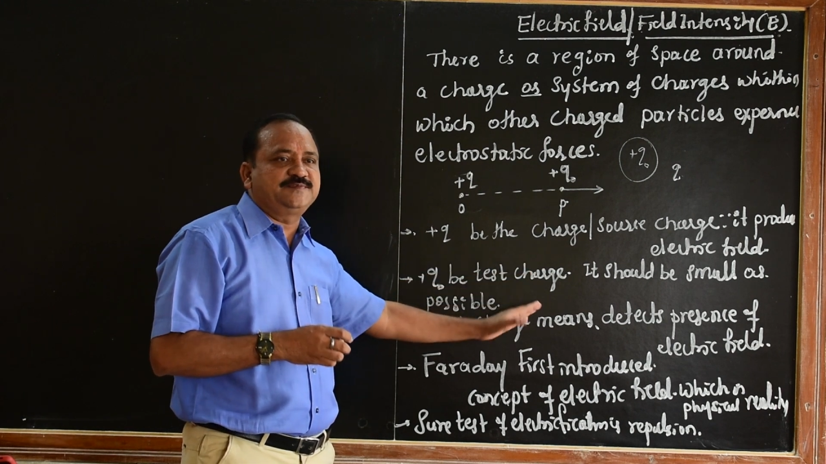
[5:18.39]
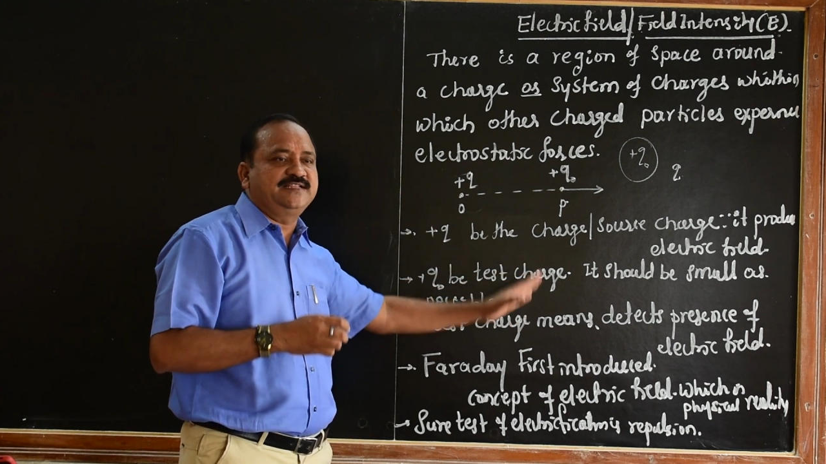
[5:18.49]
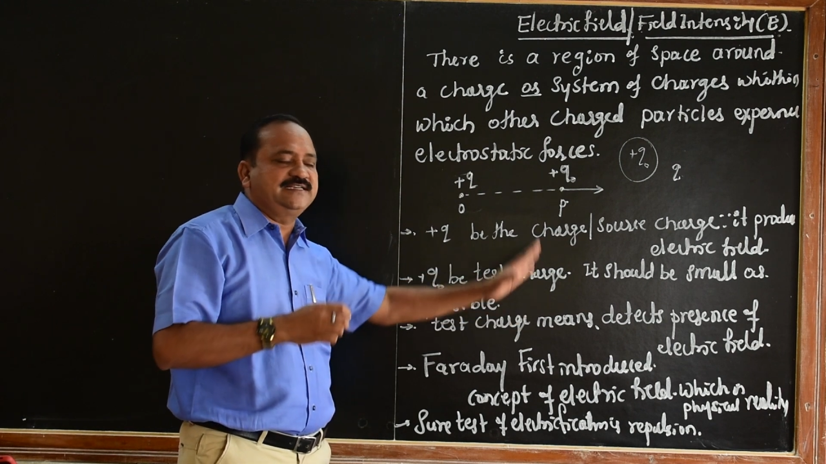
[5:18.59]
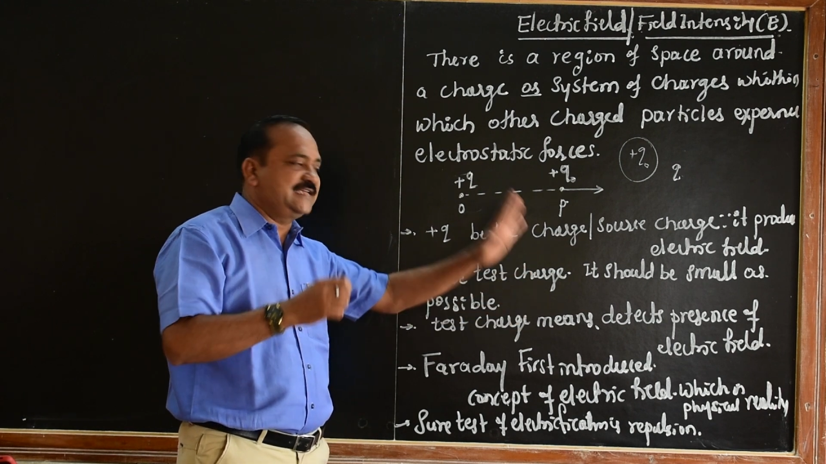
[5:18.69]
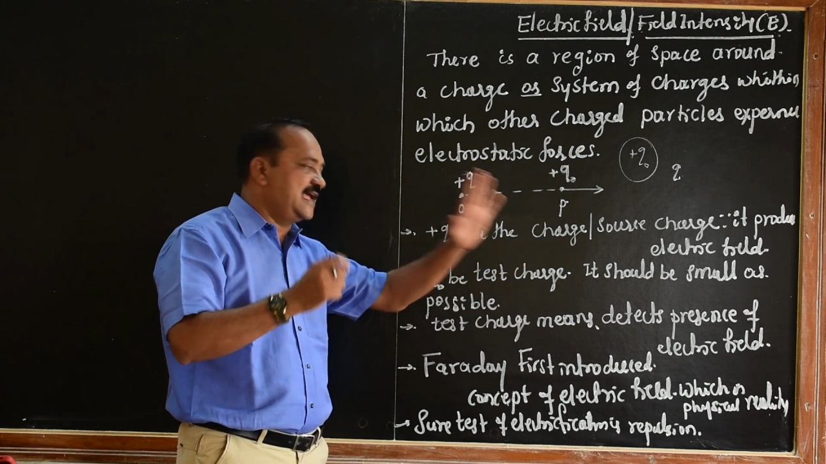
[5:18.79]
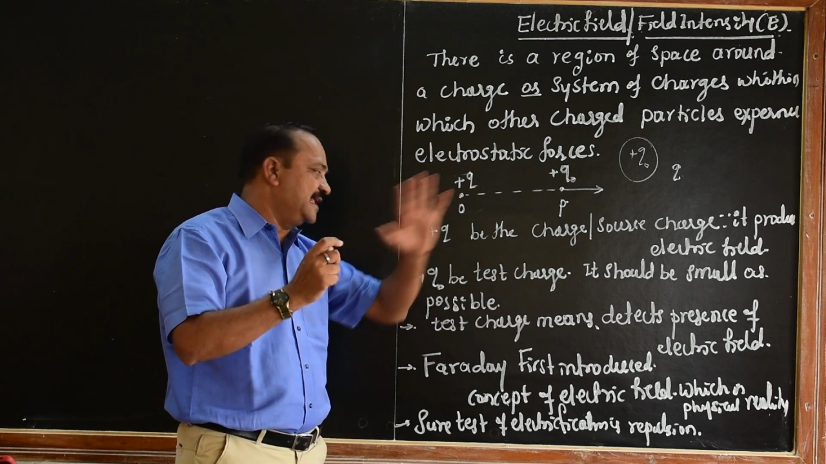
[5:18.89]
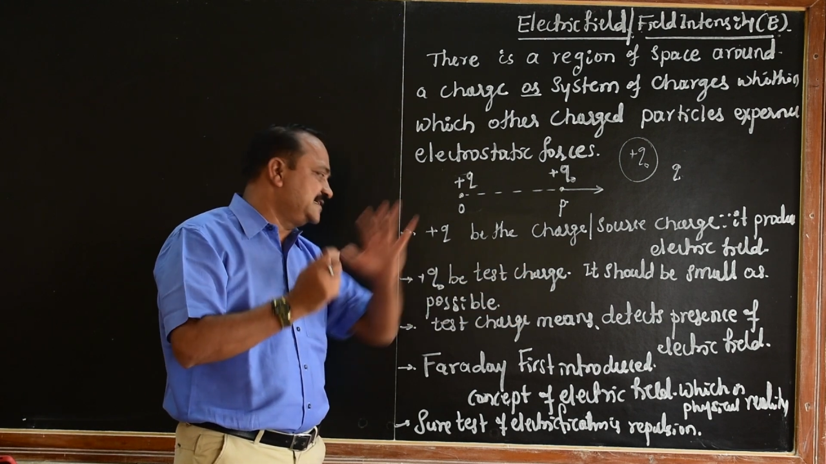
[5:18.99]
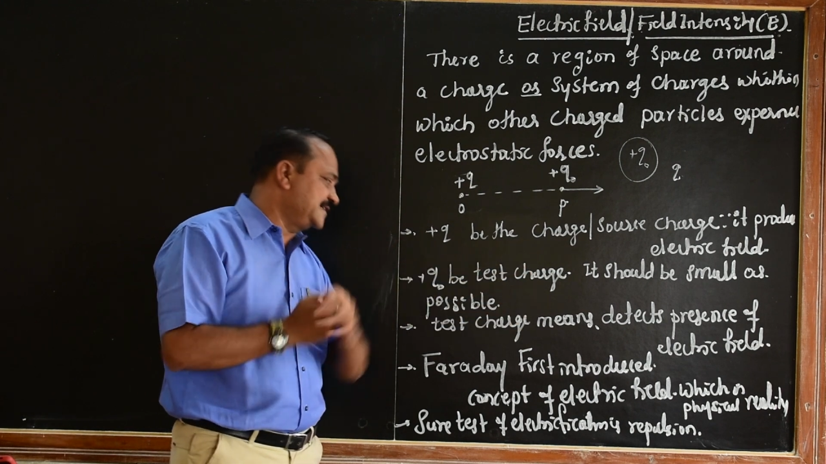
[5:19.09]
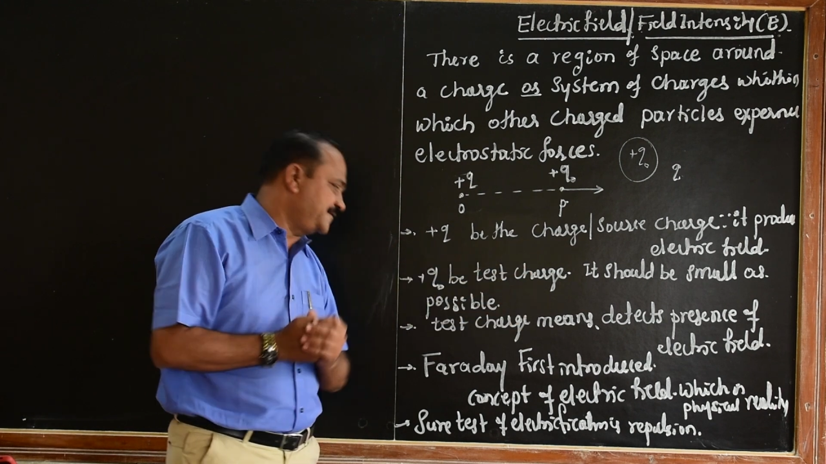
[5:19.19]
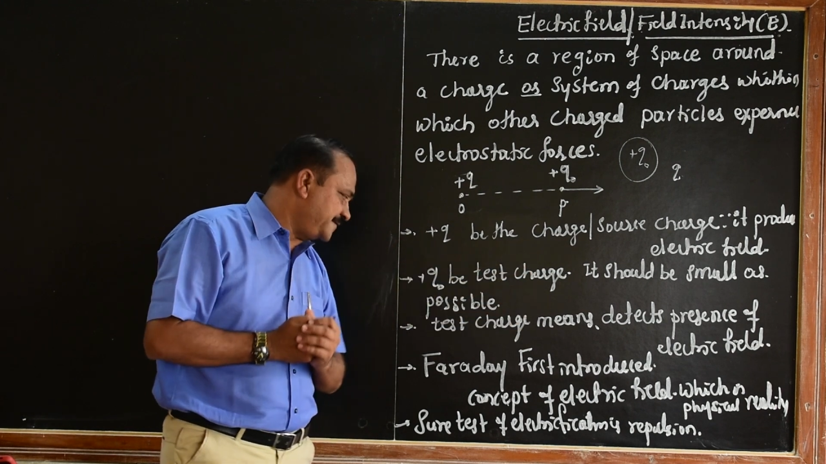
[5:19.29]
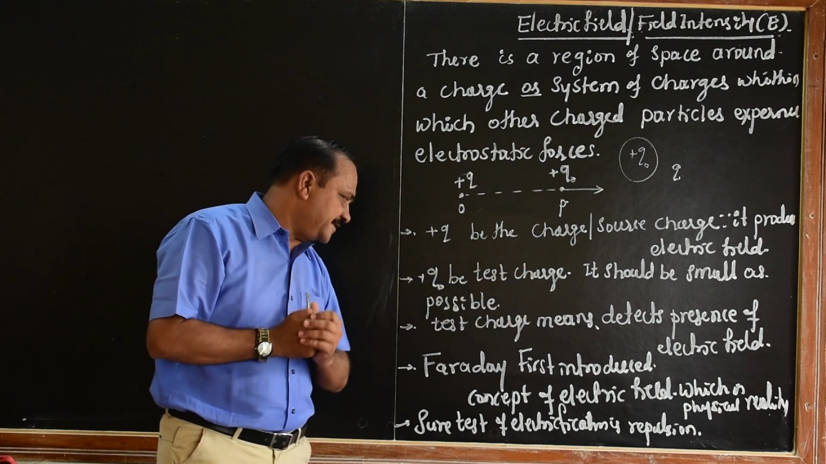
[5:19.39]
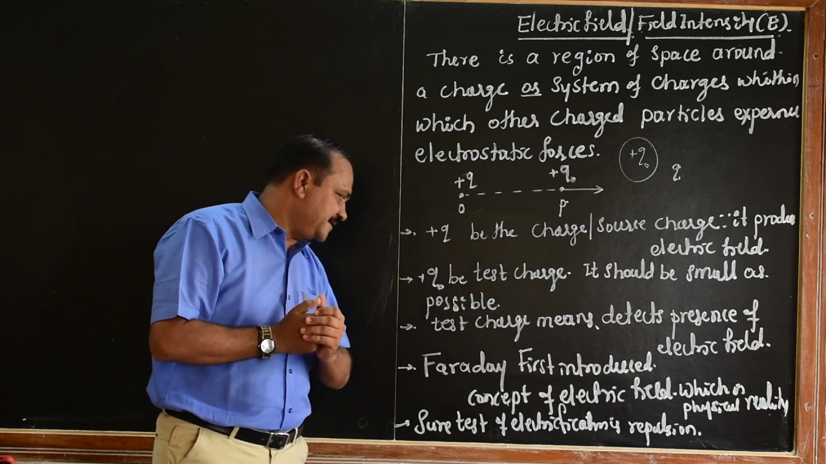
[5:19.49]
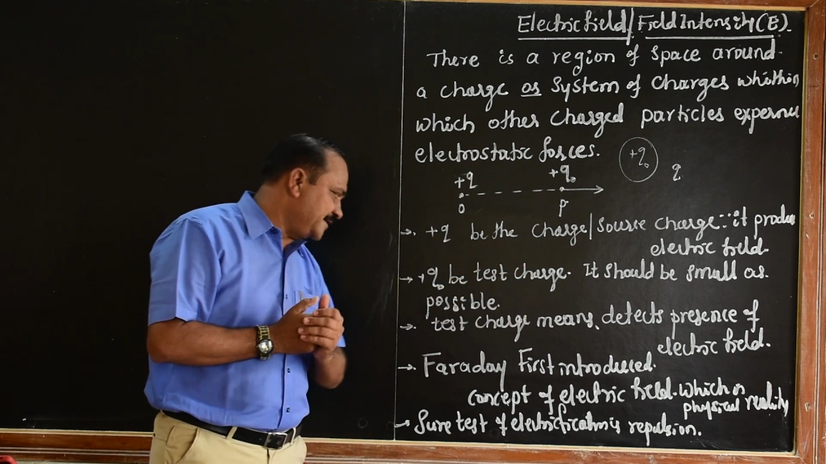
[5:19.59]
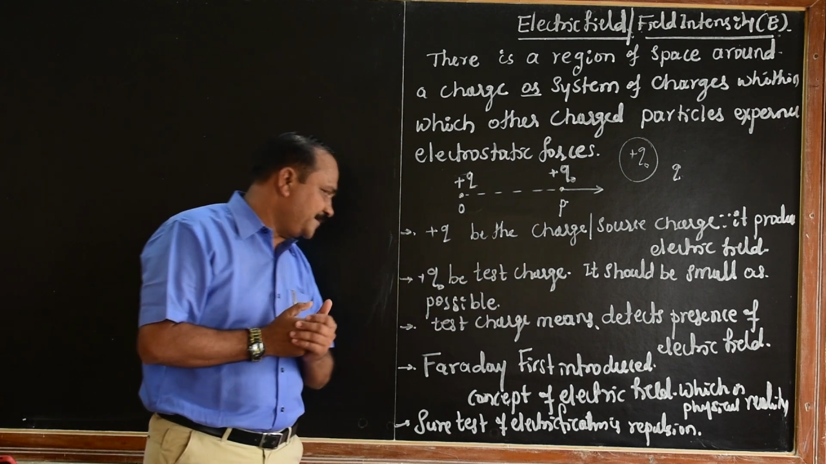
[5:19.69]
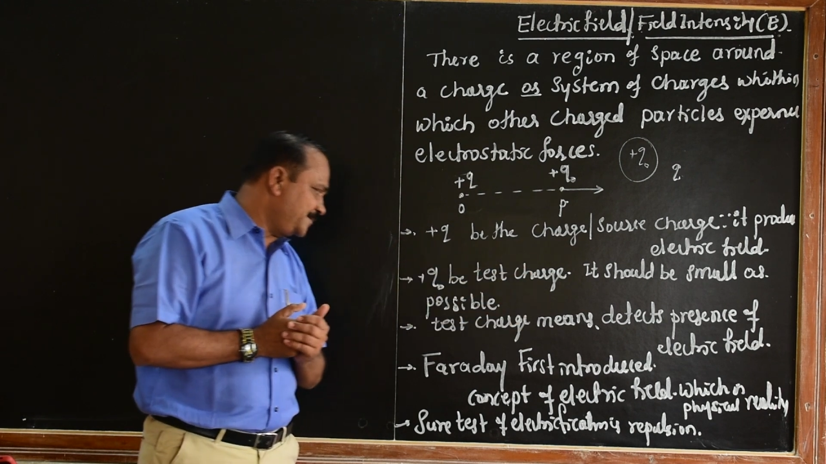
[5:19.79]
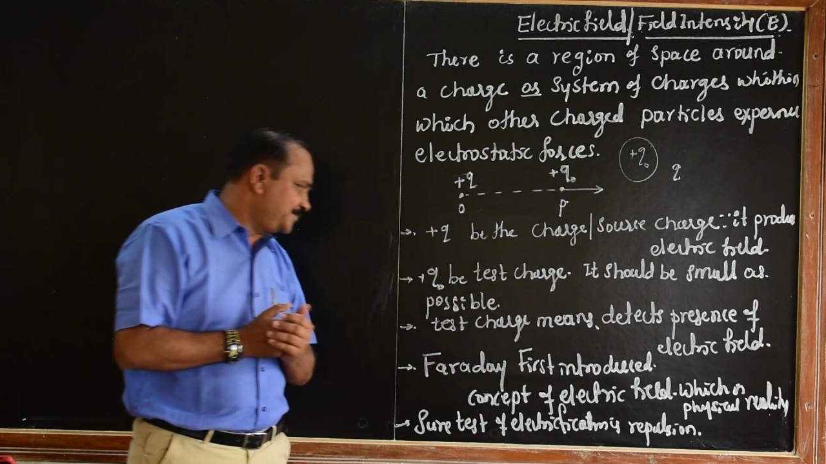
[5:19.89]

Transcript: that's electric field.